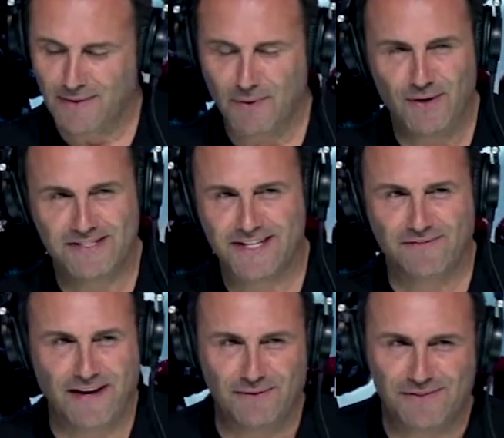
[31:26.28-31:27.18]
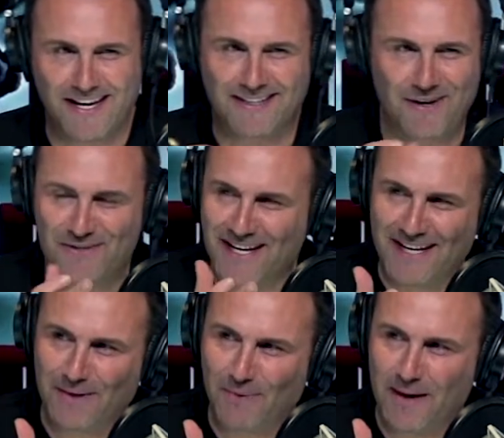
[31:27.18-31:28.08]
I wrote it. See, if I don't take notes,
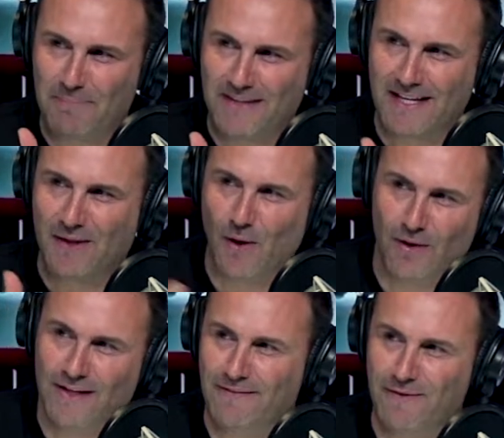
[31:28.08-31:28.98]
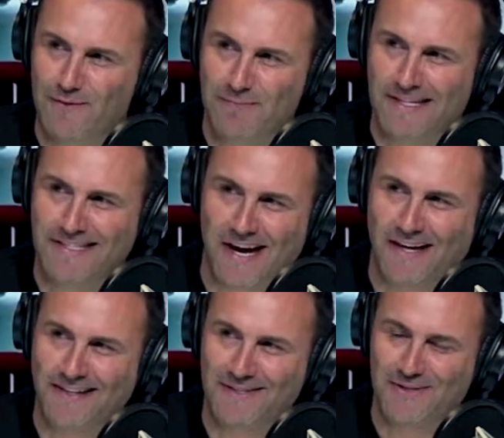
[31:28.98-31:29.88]
I interrupt, but then the whole interview's me
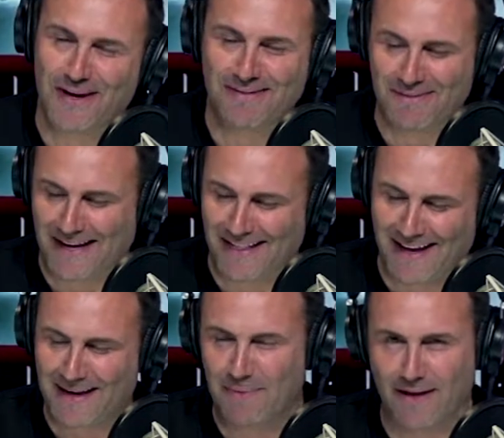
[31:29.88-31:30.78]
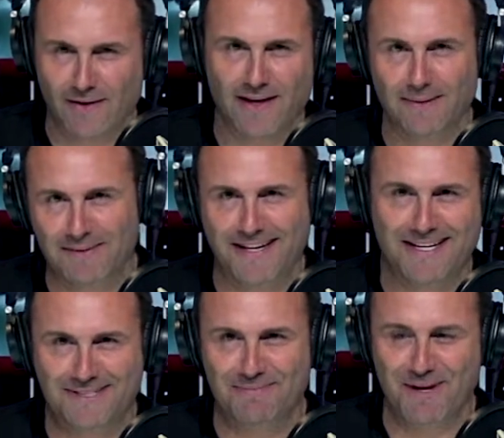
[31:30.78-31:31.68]
talking. So I, I like, I'm like, okay, let me
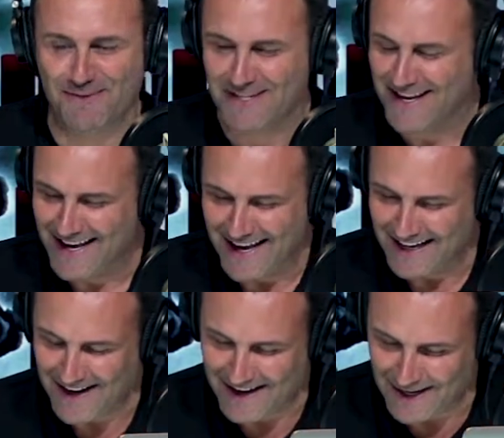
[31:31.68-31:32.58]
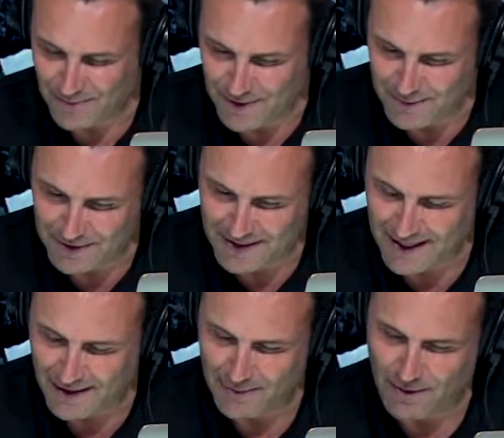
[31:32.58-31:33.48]
take some notes. That's cool. Now I got to read what the
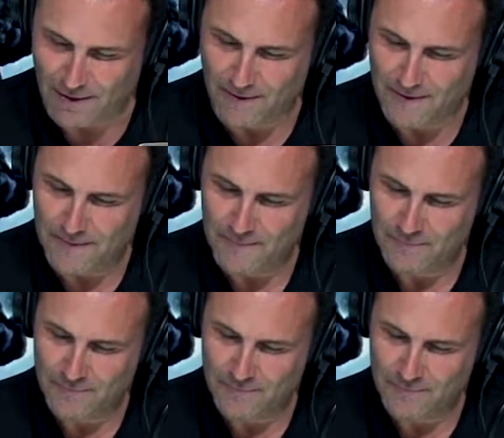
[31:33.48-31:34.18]
hell I wrote. That's so cool.